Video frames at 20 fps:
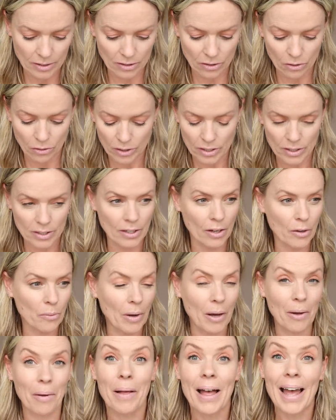Got it so
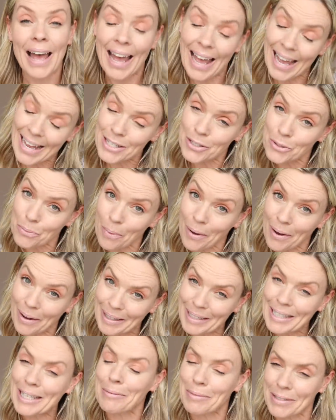well. Hence
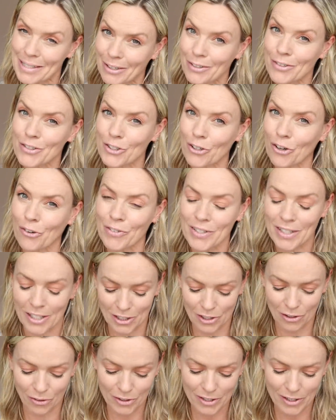why it was out of stock for
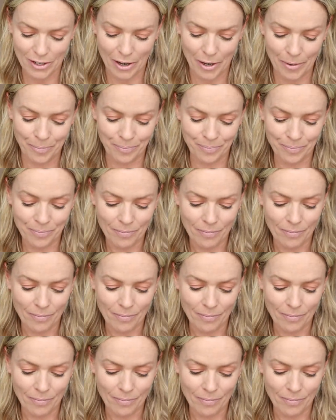such a long time.